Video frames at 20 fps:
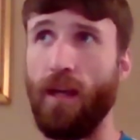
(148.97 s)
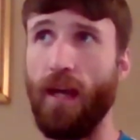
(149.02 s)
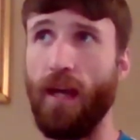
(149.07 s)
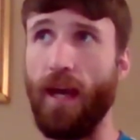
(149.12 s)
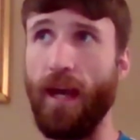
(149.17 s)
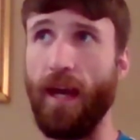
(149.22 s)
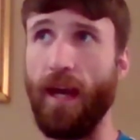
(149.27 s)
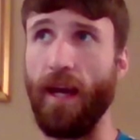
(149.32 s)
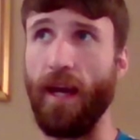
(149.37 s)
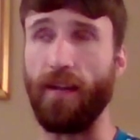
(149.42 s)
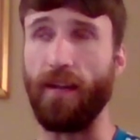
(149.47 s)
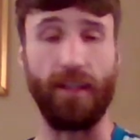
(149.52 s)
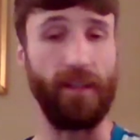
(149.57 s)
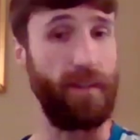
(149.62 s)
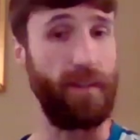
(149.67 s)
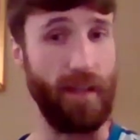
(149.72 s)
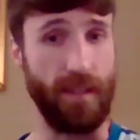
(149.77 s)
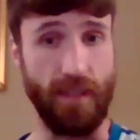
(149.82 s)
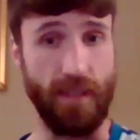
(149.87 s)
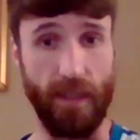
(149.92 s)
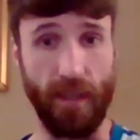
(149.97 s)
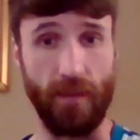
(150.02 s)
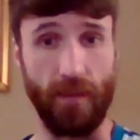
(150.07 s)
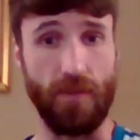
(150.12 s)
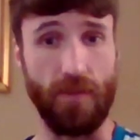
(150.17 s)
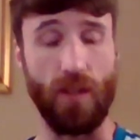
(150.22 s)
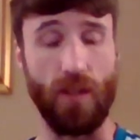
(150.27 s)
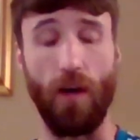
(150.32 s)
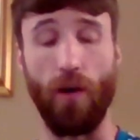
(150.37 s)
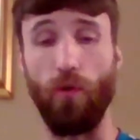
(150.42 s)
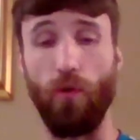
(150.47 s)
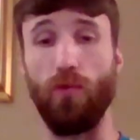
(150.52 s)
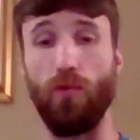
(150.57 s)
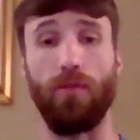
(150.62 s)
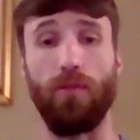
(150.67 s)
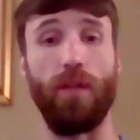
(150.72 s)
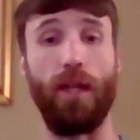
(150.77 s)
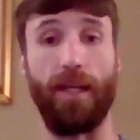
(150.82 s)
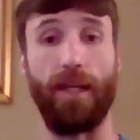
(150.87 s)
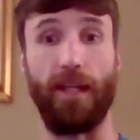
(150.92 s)
Uh, I think that's it.
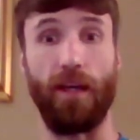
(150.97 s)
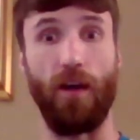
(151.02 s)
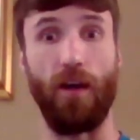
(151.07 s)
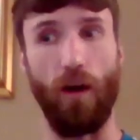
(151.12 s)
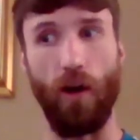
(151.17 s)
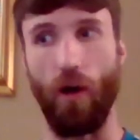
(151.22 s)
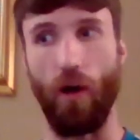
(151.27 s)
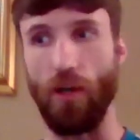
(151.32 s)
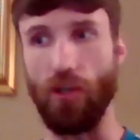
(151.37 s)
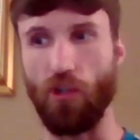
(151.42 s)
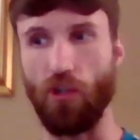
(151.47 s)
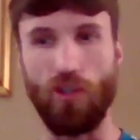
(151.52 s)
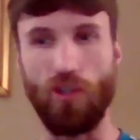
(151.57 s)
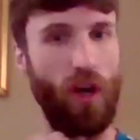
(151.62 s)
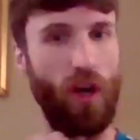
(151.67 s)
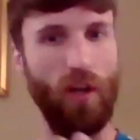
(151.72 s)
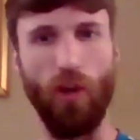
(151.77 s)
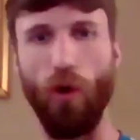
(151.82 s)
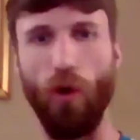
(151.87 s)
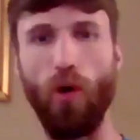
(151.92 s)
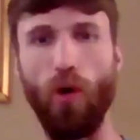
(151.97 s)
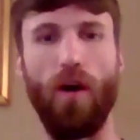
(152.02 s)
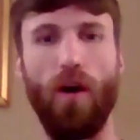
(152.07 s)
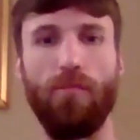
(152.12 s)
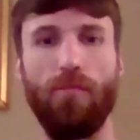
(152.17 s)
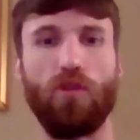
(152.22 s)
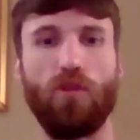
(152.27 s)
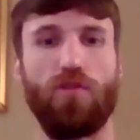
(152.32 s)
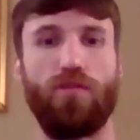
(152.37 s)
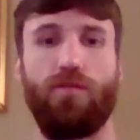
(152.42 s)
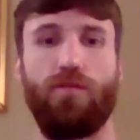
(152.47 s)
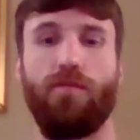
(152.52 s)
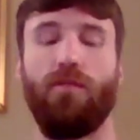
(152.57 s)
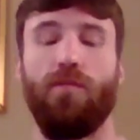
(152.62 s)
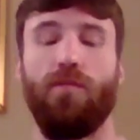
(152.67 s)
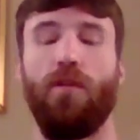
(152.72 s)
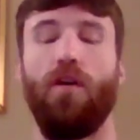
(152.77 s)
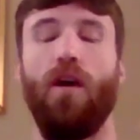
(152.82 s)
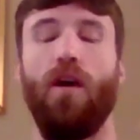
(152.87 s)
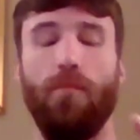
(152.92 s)
So like I just I love I'm just
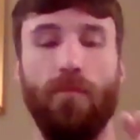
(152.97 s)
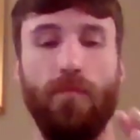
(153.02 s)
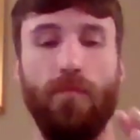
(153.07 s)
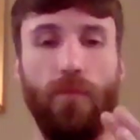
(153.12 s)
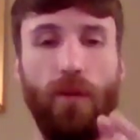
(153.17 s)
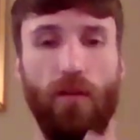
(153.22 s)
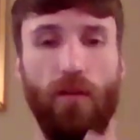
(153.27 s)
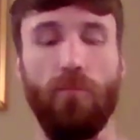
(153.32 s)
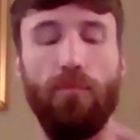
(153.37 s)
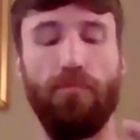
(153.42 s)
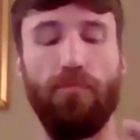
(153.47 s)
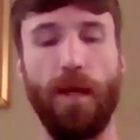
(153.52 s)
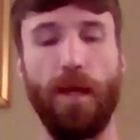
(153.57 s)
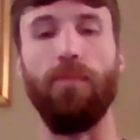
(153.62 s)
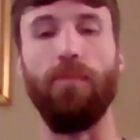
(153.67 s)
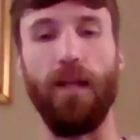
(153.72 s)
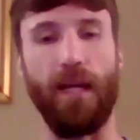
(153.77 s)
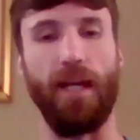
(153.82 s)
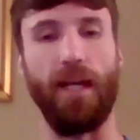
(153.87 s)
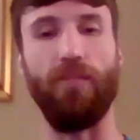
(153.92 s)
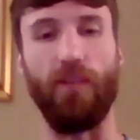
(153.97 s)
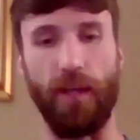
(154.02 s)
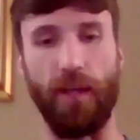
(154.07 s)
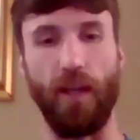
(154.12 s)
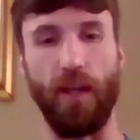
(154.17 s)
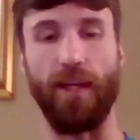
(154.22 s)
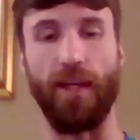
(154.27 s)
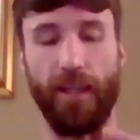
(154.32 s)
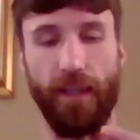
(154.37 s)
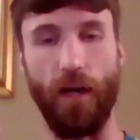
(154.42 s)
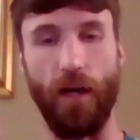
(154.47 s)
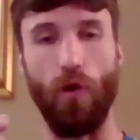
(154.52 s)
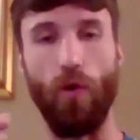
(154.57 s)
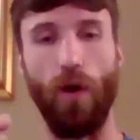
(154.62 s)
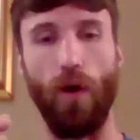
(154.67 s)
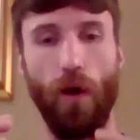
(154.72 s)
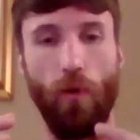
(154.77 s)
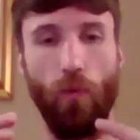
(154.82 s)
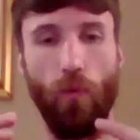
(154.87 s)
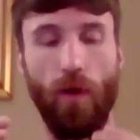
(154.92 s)
I'm a big believer in like you
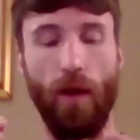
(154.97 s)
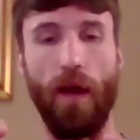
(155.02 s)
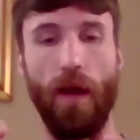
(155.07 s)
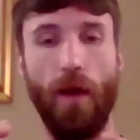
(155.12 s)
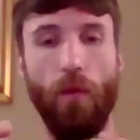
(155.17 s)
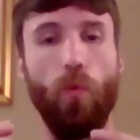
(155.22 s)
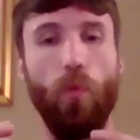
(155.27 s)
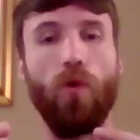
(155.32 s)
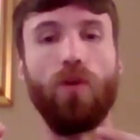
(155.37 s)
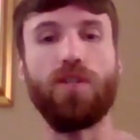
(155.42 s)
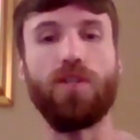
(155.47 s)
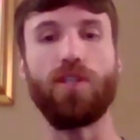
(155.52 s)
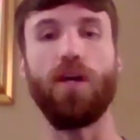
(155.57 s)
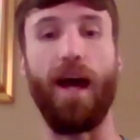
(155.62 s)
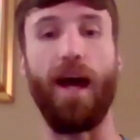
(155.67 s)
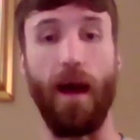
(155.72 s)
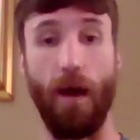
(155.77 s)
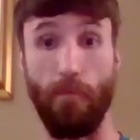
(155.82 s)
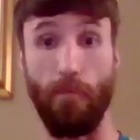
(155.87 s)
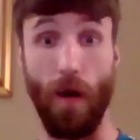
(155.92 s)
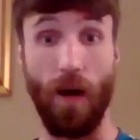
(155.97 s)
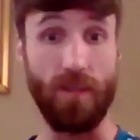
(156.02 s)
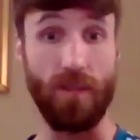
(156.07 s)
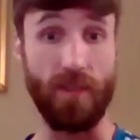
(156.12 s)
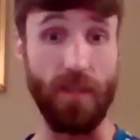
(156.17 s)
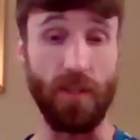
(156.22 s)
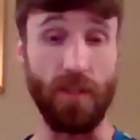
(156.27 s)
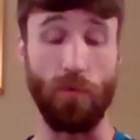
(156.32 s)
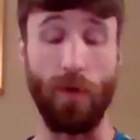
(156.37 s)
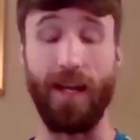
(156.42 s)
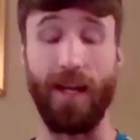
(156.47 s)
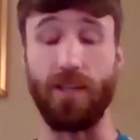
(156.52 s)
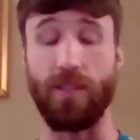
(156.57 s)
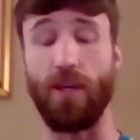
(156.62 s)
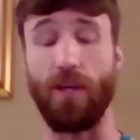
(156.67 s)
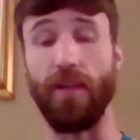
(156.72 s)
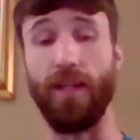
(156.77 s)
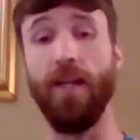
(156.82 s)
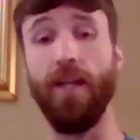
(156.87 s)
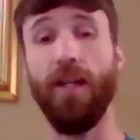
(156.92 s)
know a, a one a boxing as well.
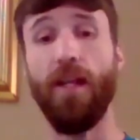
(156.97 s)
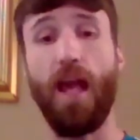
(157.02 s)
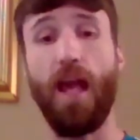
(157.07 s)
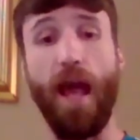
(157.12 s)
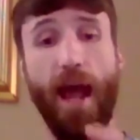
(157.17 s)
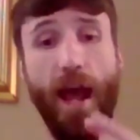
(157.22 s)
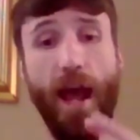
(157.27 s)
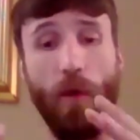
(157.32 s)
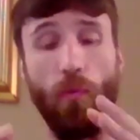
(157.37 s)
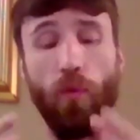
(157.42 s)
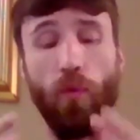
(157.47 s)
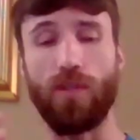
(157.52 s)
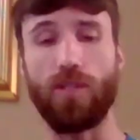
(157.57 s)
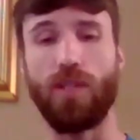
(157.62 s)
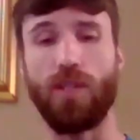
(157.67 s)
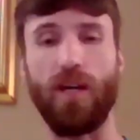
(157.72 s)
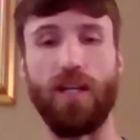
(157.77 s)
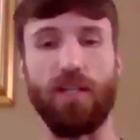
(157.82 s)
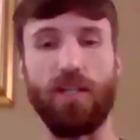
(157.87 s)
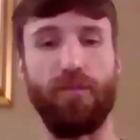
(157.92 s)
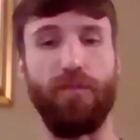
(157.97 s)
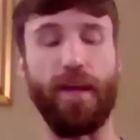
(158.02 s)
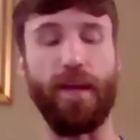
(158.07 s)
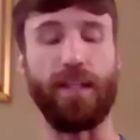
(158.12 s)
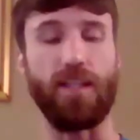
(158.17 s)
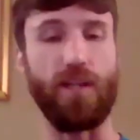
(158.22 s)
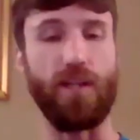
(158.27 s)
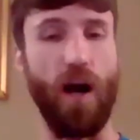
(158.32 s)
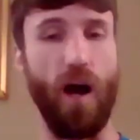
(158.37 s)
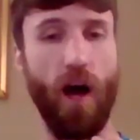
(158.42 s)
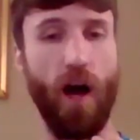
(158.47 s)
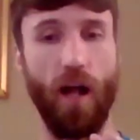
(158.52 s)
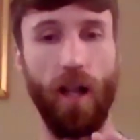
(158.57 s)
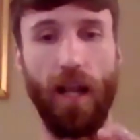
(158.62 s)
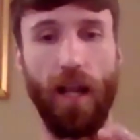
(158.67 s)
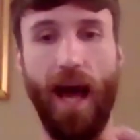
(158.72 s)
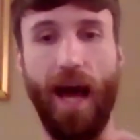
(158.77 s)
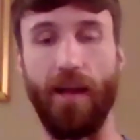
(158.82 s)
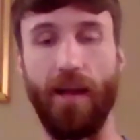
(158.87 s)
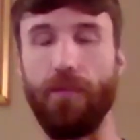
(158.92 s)
Sorry, uh, one size fits
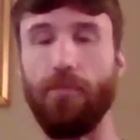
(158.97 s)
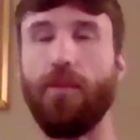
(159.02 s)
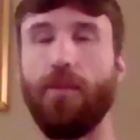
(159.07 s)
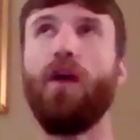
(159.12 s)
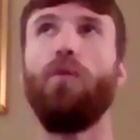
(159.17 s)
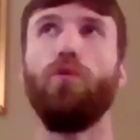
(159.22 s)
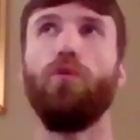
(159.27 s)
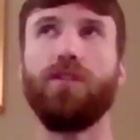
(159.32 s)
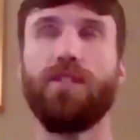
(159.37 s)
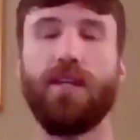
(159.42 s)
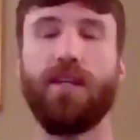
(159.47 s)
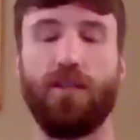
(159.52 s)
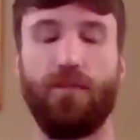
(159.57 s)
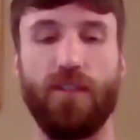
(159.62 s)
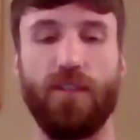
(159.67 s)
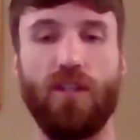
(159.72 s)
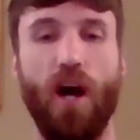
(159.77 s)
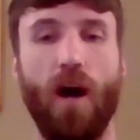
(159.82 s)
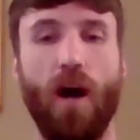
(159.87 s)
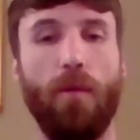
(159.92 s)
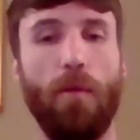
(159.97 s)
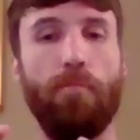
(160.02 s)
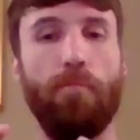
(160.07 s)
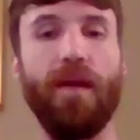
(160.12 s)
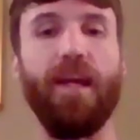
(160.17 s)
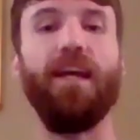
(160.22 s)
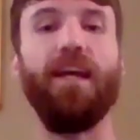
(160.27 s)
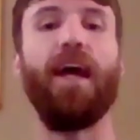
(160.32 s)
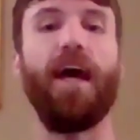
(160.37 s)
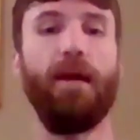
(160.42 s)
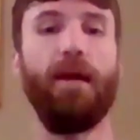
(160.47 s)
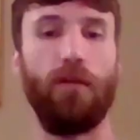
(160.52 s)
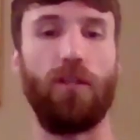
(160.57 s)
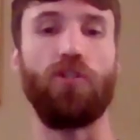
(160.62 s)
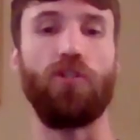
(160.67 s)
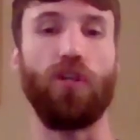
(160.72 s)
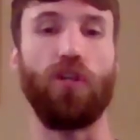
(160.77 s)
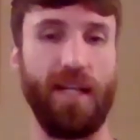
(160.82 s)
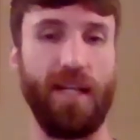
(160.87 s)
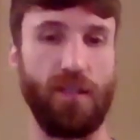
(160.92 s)
all. Uh, not one size fits all, but being
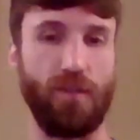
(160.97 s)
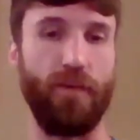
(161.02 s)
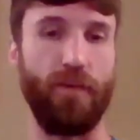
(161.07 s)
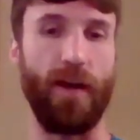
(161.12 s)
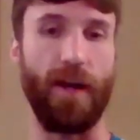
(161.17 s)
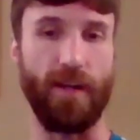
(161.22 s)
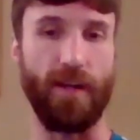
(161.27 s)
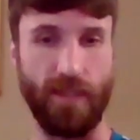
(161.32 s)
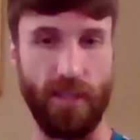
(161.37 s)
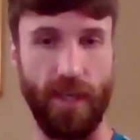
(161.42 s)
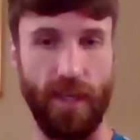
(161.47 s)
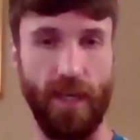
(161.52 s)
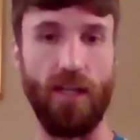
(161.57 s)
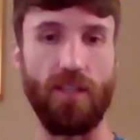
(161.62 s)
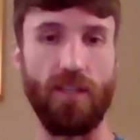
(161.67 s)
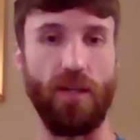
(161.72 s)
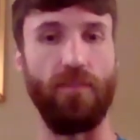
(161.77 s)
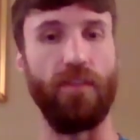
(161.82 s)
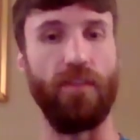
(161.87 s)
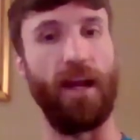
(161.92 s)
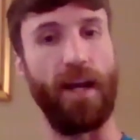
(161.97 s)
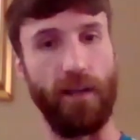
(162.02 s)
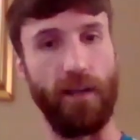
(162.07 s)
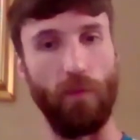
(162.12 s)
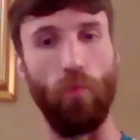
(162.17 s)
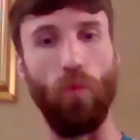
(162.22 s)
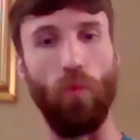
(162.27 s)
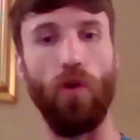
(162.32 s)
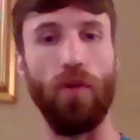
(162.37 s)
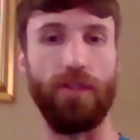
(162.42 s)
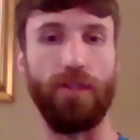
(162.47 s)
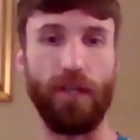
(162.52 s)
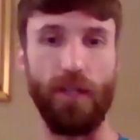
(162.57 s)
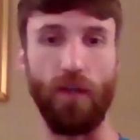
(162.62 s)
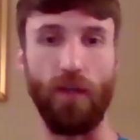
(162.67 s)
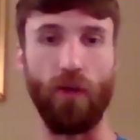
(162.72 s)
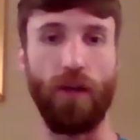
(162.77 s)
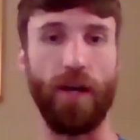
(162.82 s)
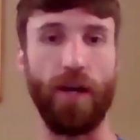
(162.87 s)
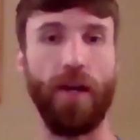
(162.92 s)
able to transfer the skills you've learned in one
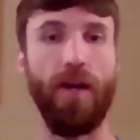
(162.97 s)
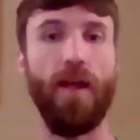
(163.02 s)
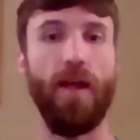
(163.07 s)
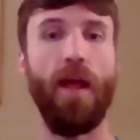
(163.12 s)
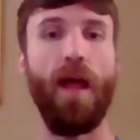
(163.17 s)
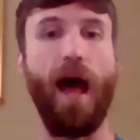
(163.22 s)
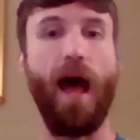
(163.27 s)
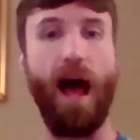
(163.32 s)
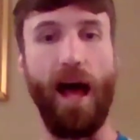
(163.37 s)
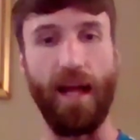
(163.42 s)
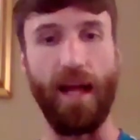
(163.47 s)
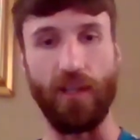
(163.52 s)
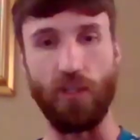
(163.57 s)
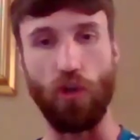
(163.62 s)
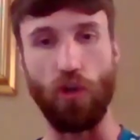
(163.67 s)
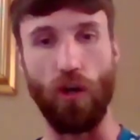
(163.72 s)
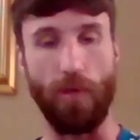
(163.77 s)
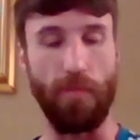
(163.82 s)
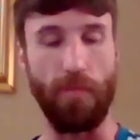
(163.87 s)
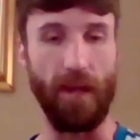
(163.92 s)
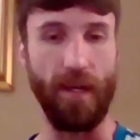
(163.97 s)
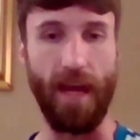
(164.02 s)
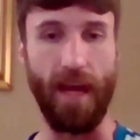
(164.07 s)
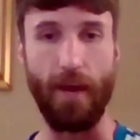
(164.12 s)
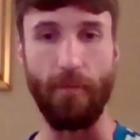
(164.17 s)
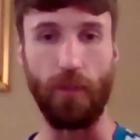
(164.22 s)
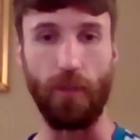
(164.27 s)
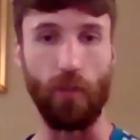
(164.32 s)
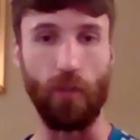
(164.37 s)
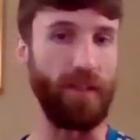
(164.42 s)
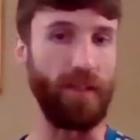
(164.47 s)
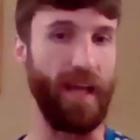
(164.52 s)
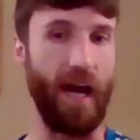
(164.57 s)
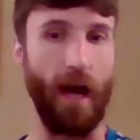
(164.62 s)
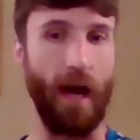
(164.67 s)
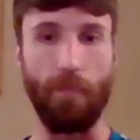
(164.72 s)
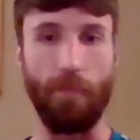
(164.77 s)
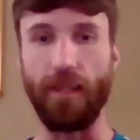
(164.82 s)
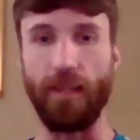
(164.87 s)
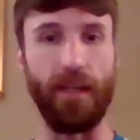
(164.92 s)
to the other, and sort of being able to
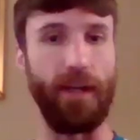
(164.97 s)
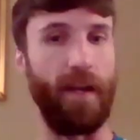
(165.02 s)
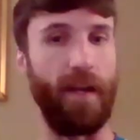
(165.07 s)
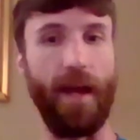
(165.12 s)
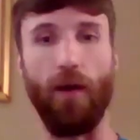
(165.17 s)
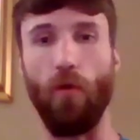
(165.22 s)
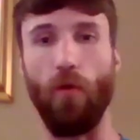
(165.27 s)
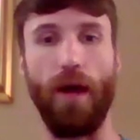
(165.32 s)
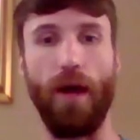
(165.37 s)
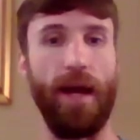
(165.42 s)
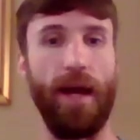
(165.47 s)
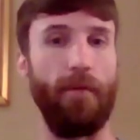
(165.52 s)
adapt in and out.